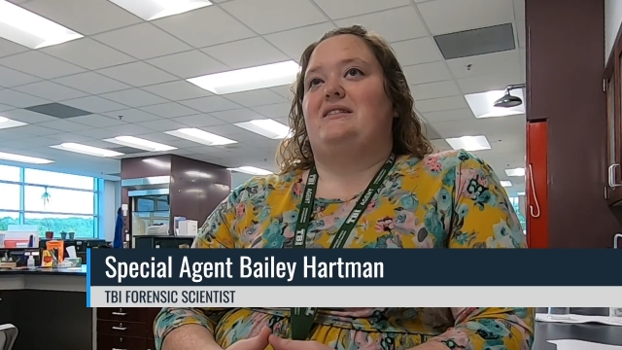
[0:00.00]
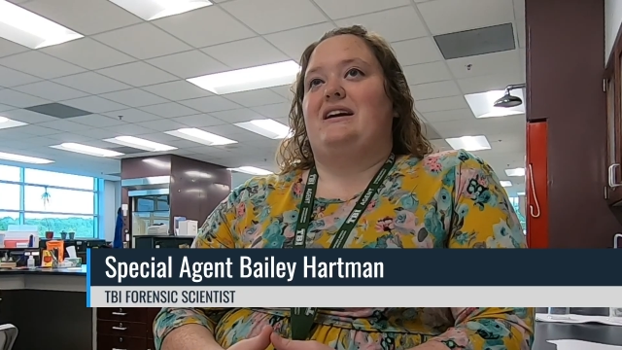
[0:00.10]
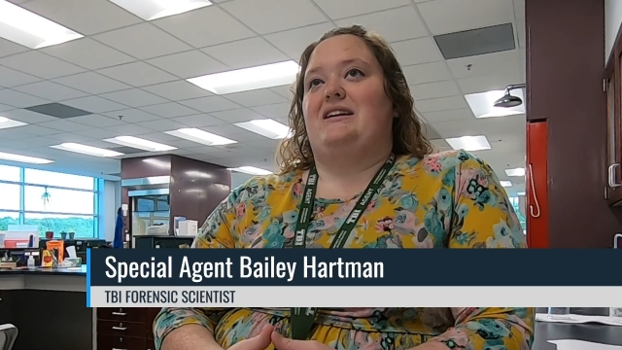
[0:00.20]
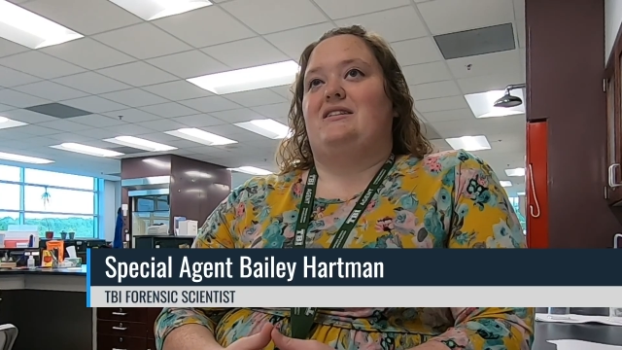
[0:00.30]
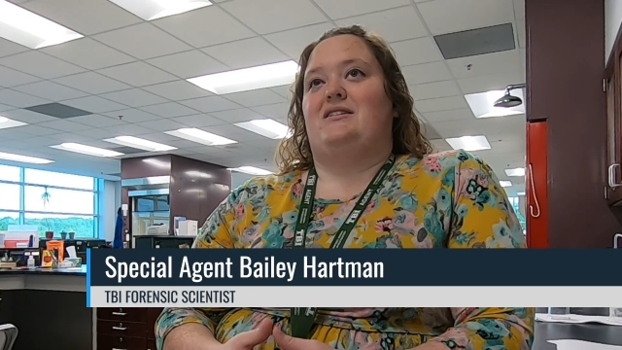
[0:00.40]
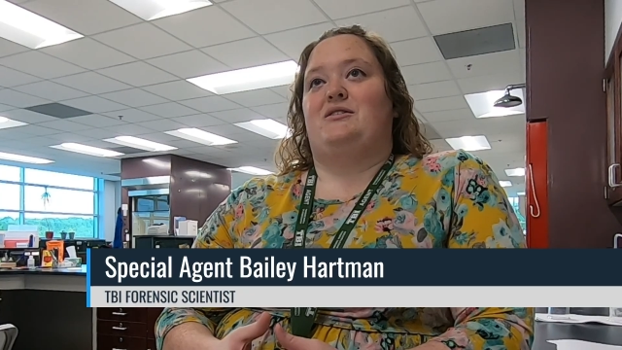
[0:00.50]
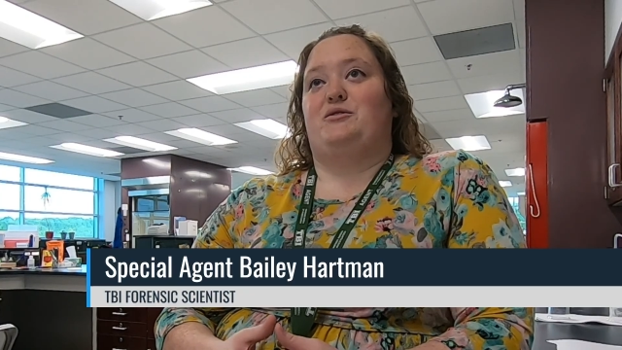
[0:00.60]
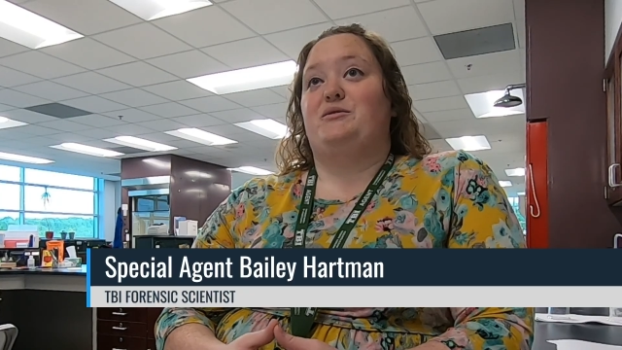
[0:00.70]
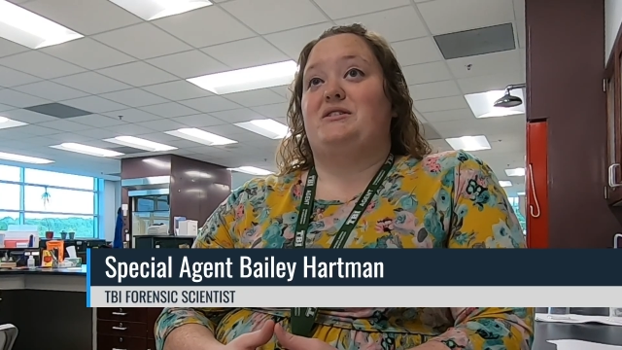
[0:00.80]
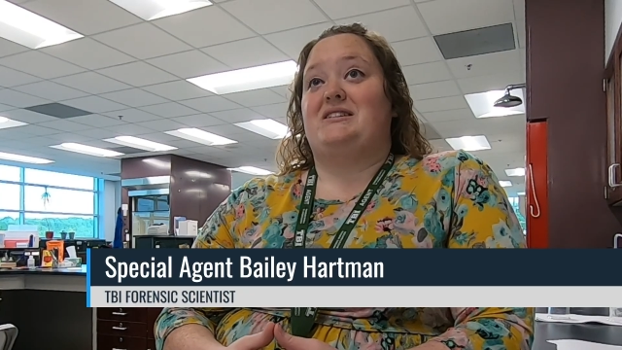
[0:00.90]
linked
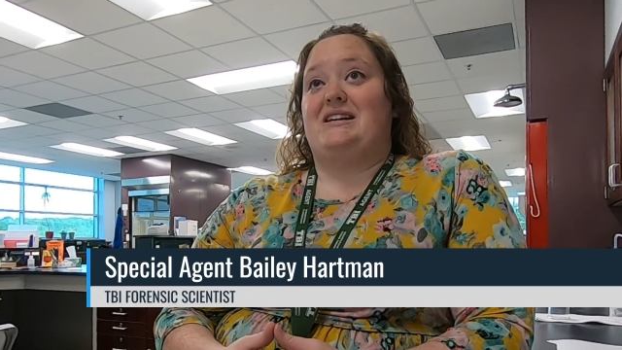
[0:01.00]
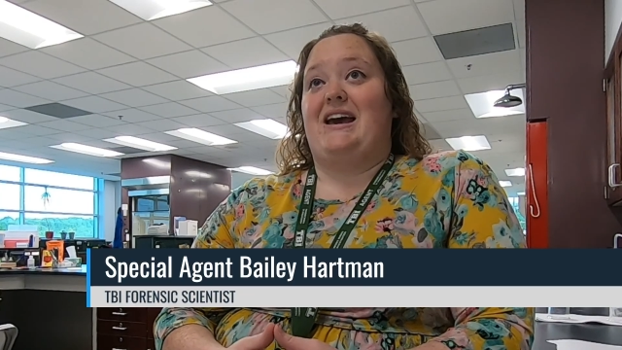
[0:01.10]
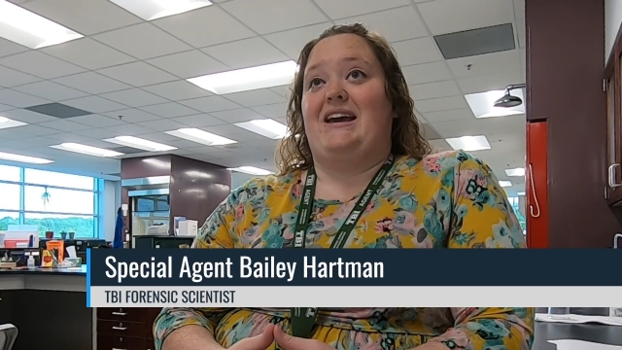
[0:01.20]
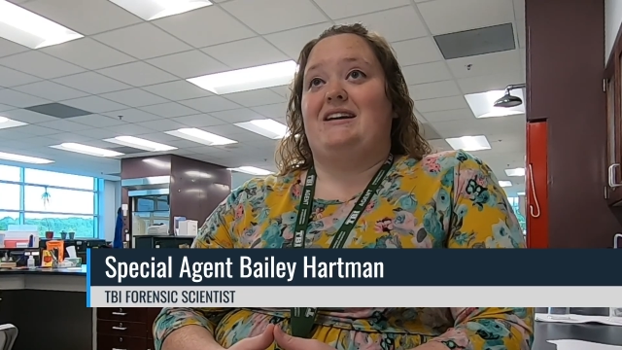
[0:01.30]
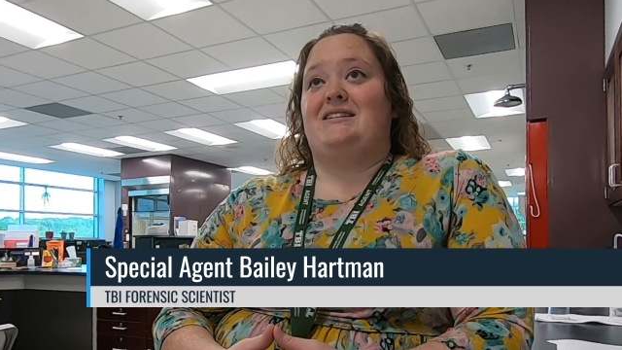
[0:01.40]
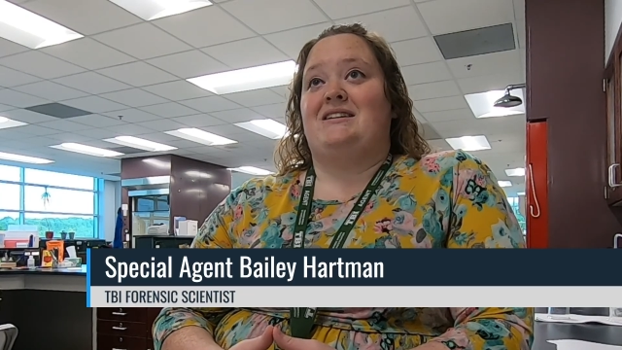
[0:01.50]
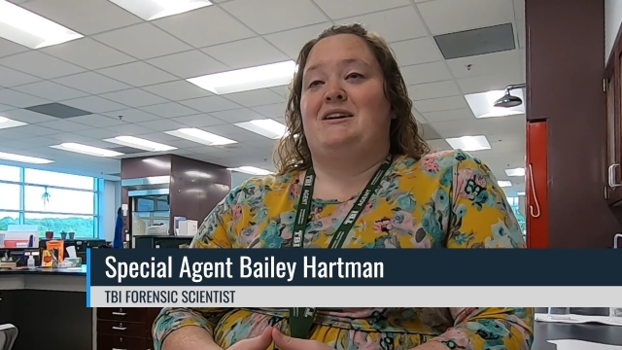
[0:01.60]
through the state,